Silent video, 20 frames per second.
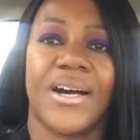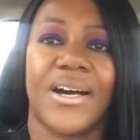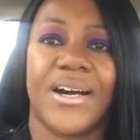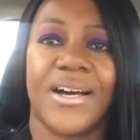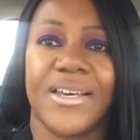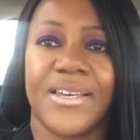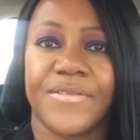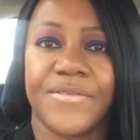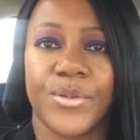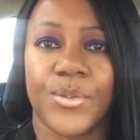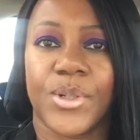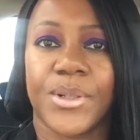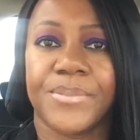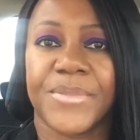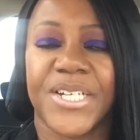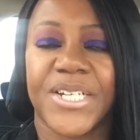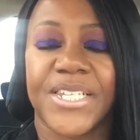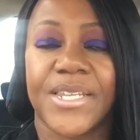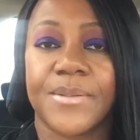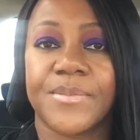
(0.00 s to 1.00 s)
Hi everyone,
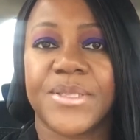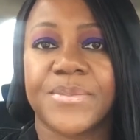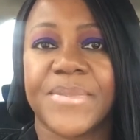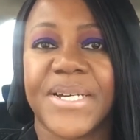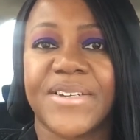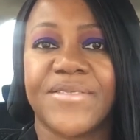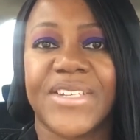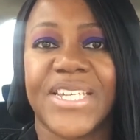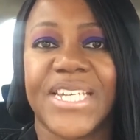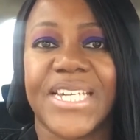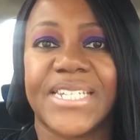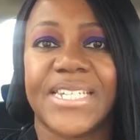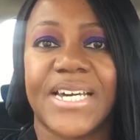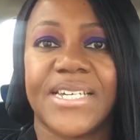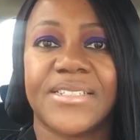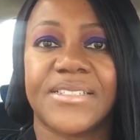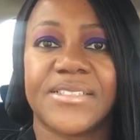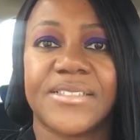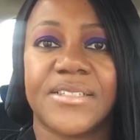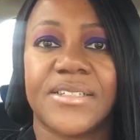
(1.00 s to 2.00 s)
my name is Marianne
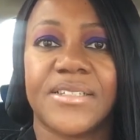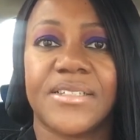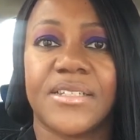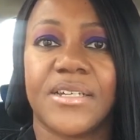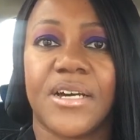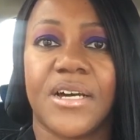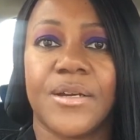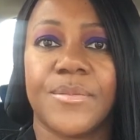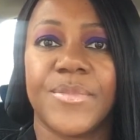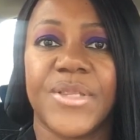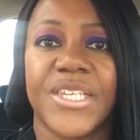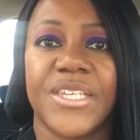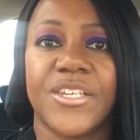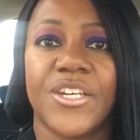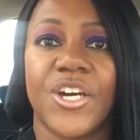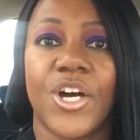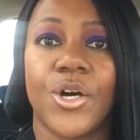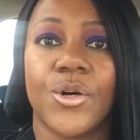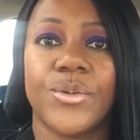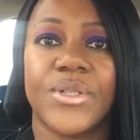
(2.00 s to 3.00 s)
Hansen. I'm the
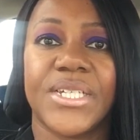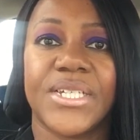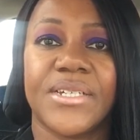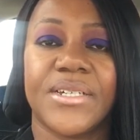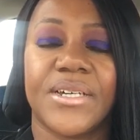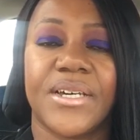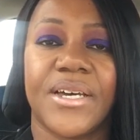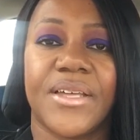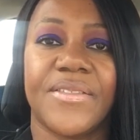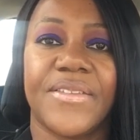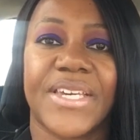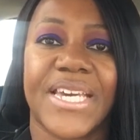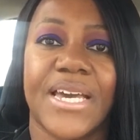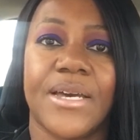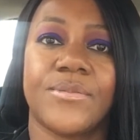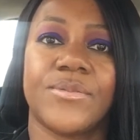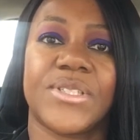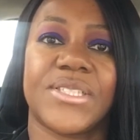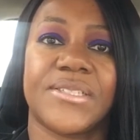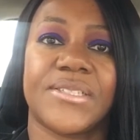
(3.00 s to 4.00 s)
owner and the
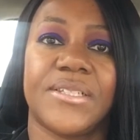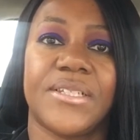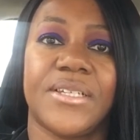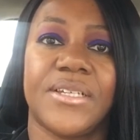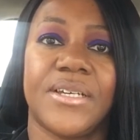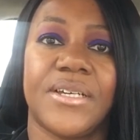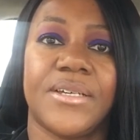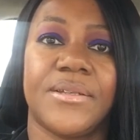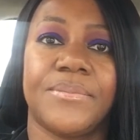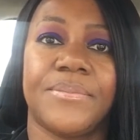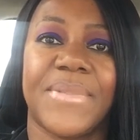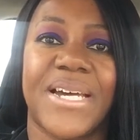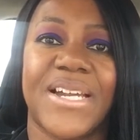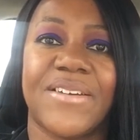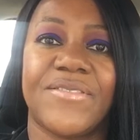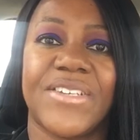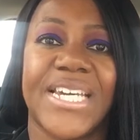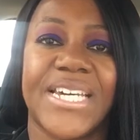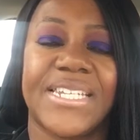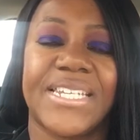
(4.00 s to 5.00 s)
counsellor at
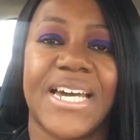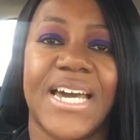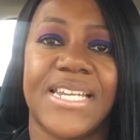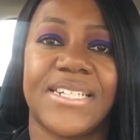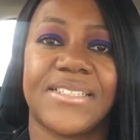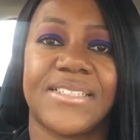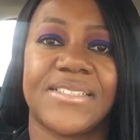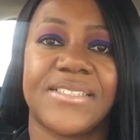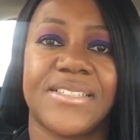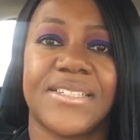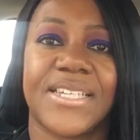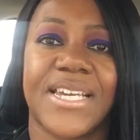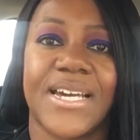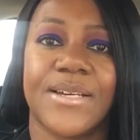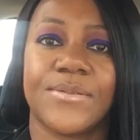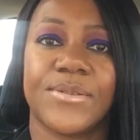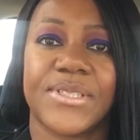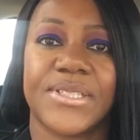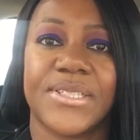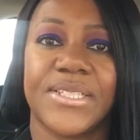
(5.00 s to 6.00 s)
Marianne Hansen
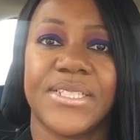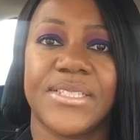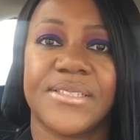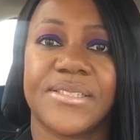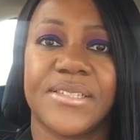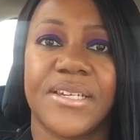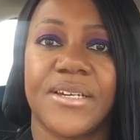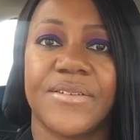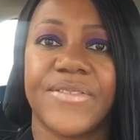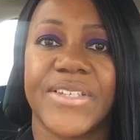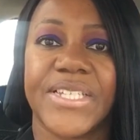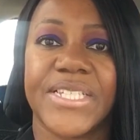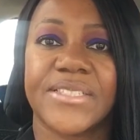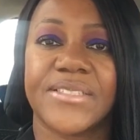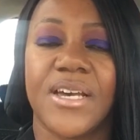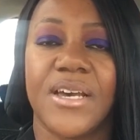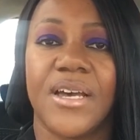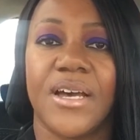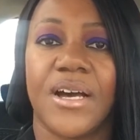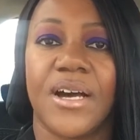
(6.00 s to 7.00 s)
Counselling Service.
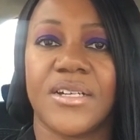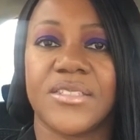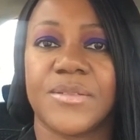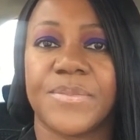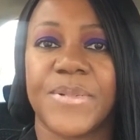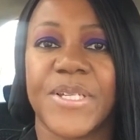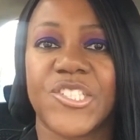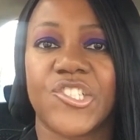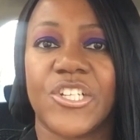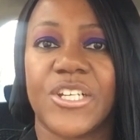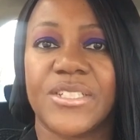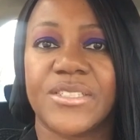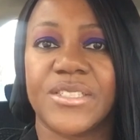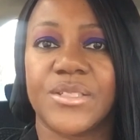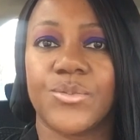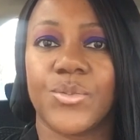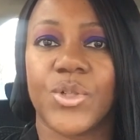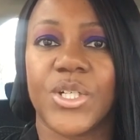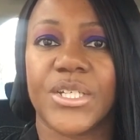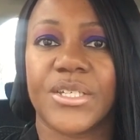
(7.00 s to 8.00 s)
I specialise
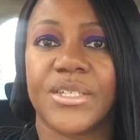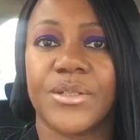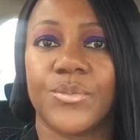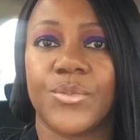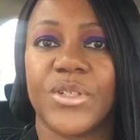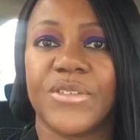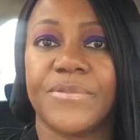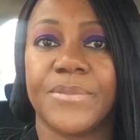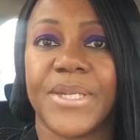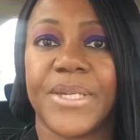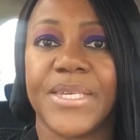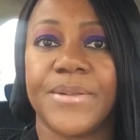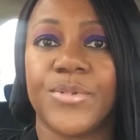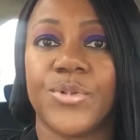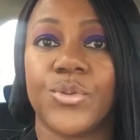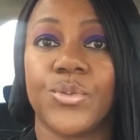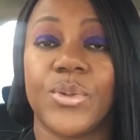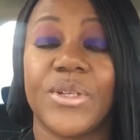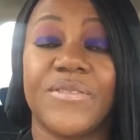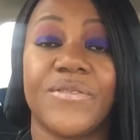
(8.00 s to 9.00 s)
in working with
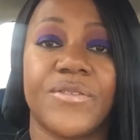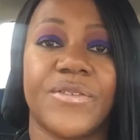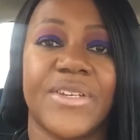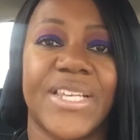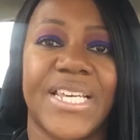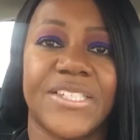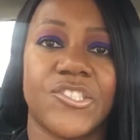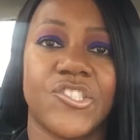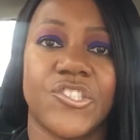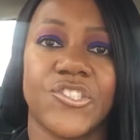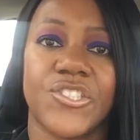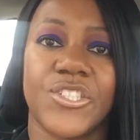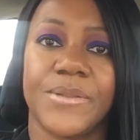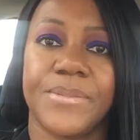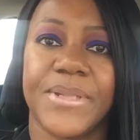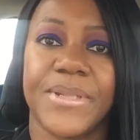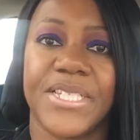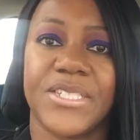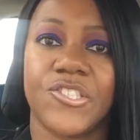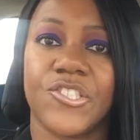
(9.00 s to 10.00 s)
people with
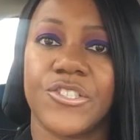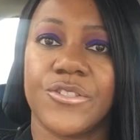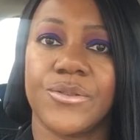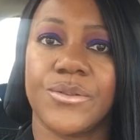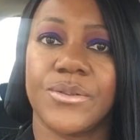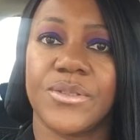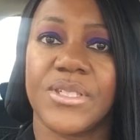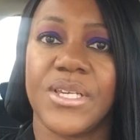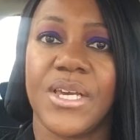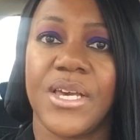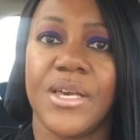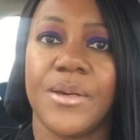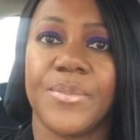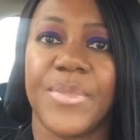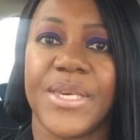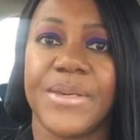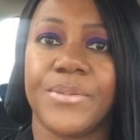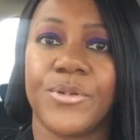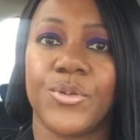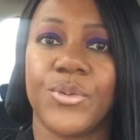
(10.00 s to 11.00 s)
relationship issues,
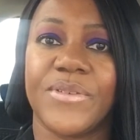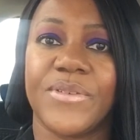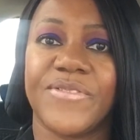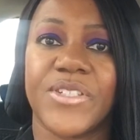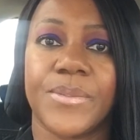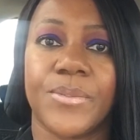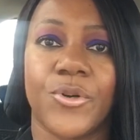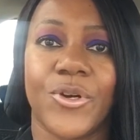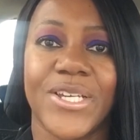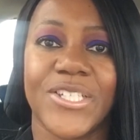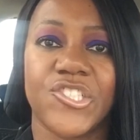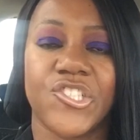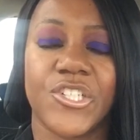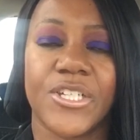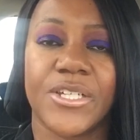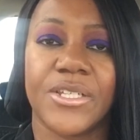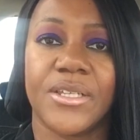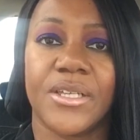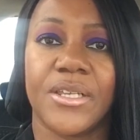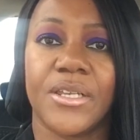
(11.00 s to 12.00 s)
people with
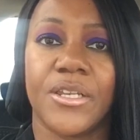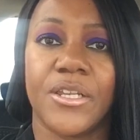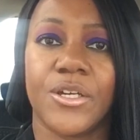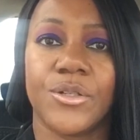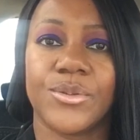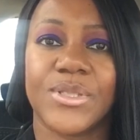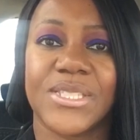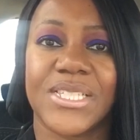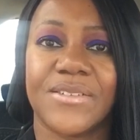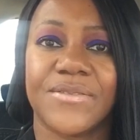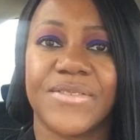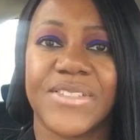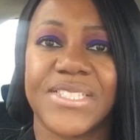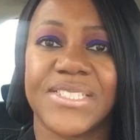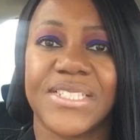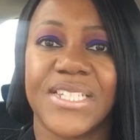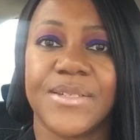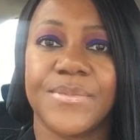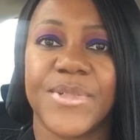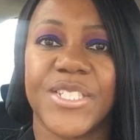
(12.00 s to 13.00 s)
depression, low
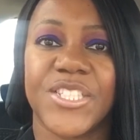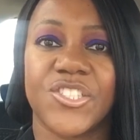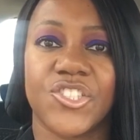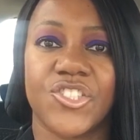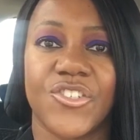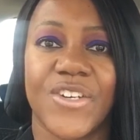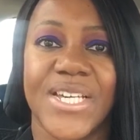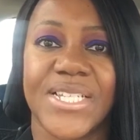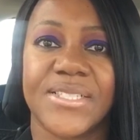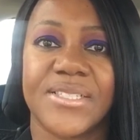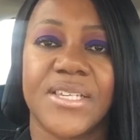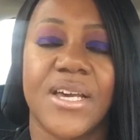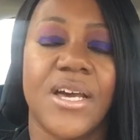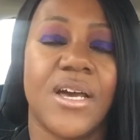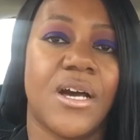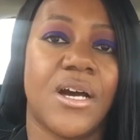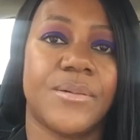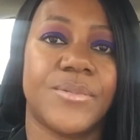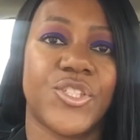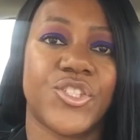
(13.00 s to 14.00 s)
self-esteem and stress.
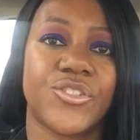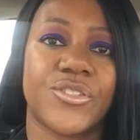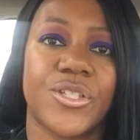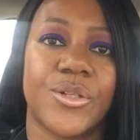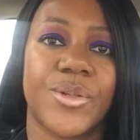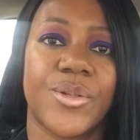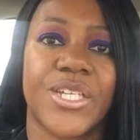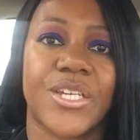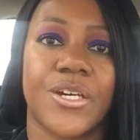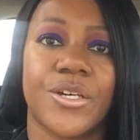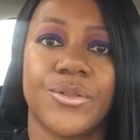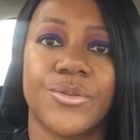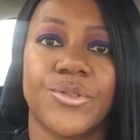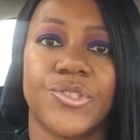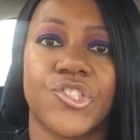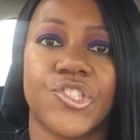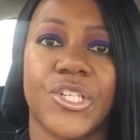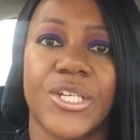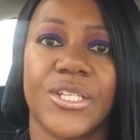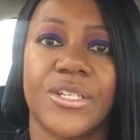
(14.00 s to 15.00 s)
I'm also a
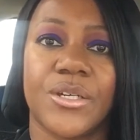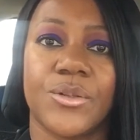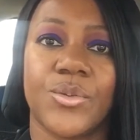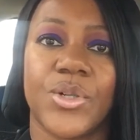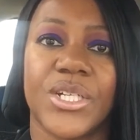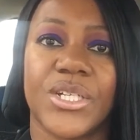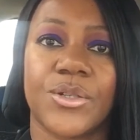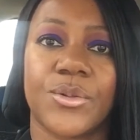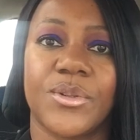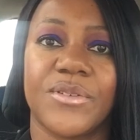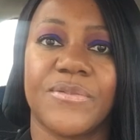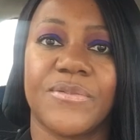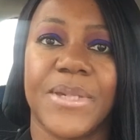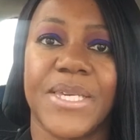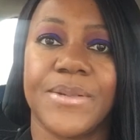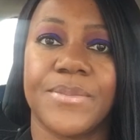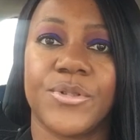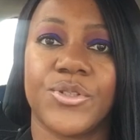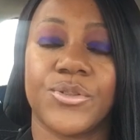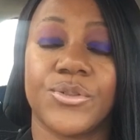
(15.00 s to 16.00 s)
coach and I work with
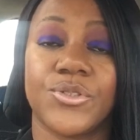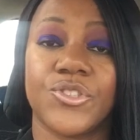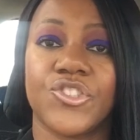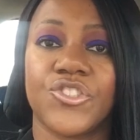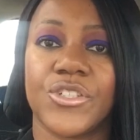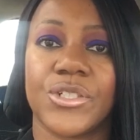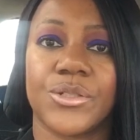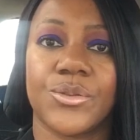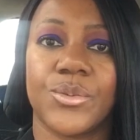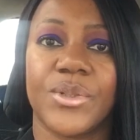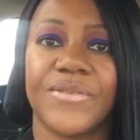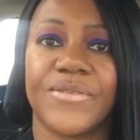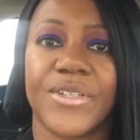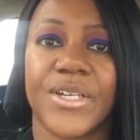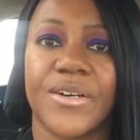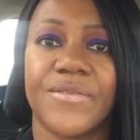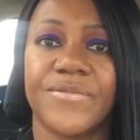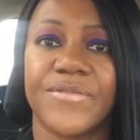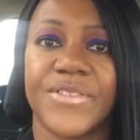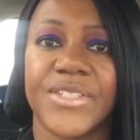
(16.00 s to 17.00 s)
people who struggle with
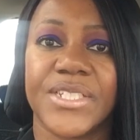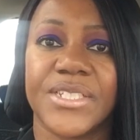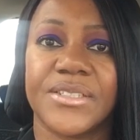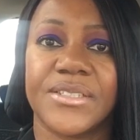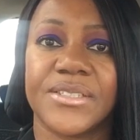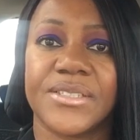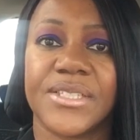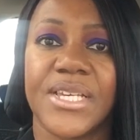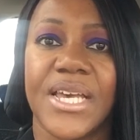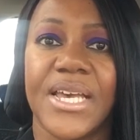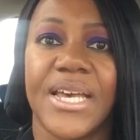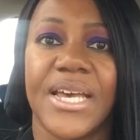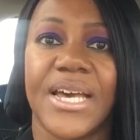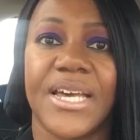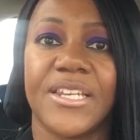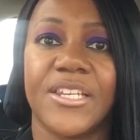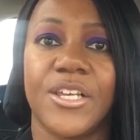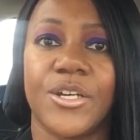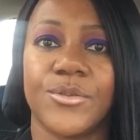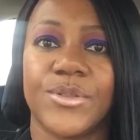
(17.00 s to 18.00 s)
confidence
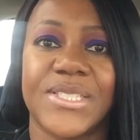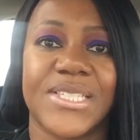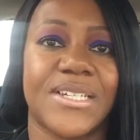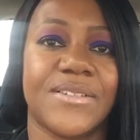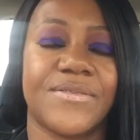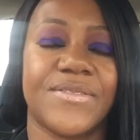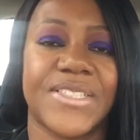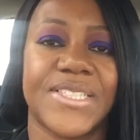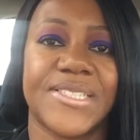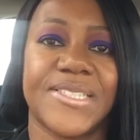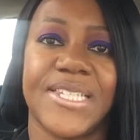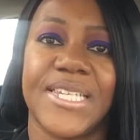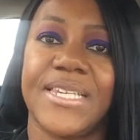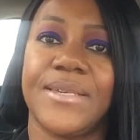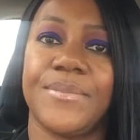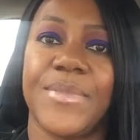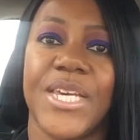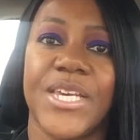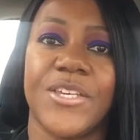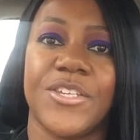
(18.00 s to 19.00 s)
and low
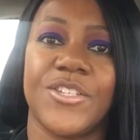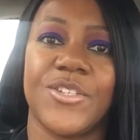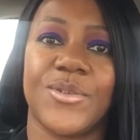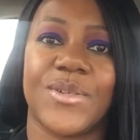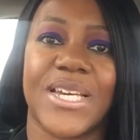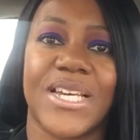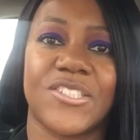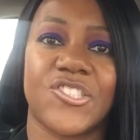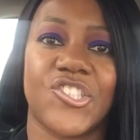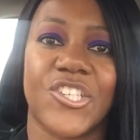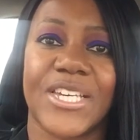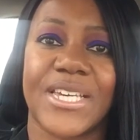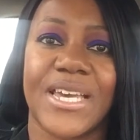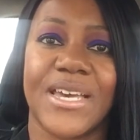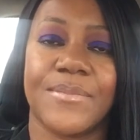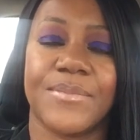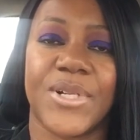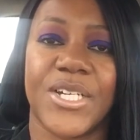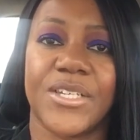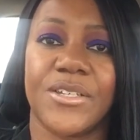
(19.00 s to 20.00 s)
self-esteem. You can check
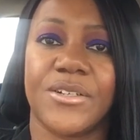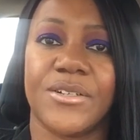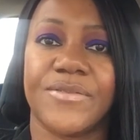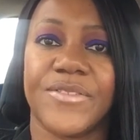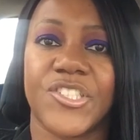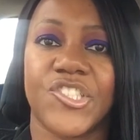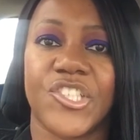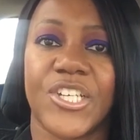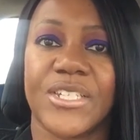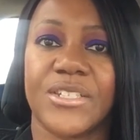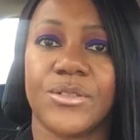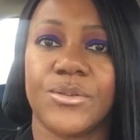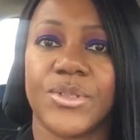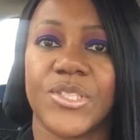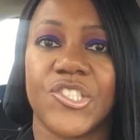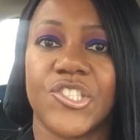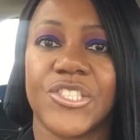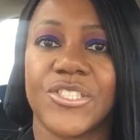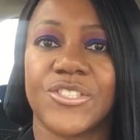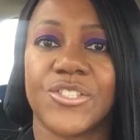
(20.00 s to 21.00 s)
out my other channel,
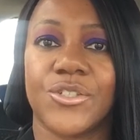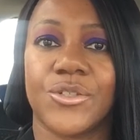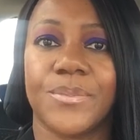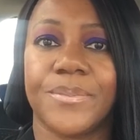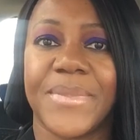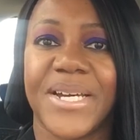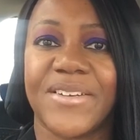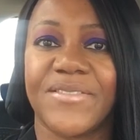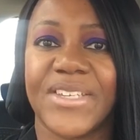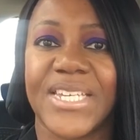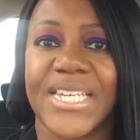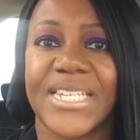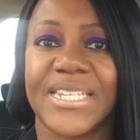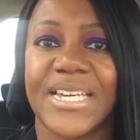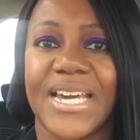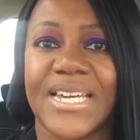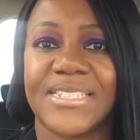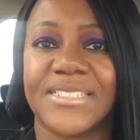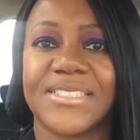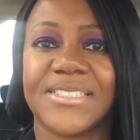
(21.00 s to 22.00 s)
which is called Marianne
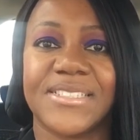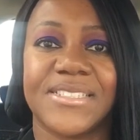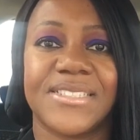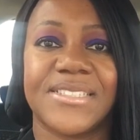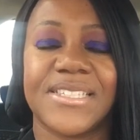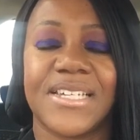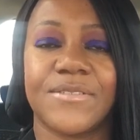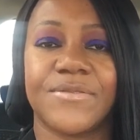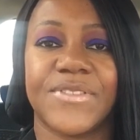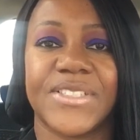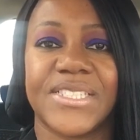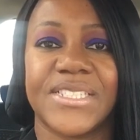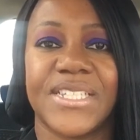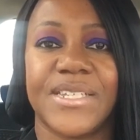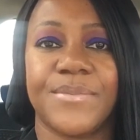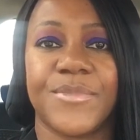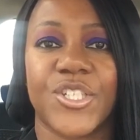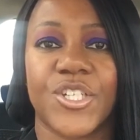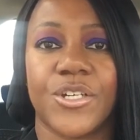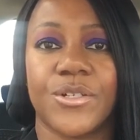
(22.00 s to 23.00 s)
Hansen
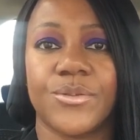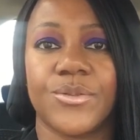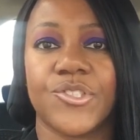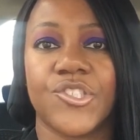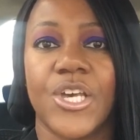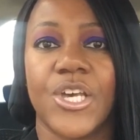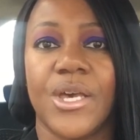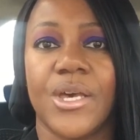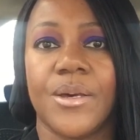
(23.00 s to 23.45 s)
Self-Esteem Coach.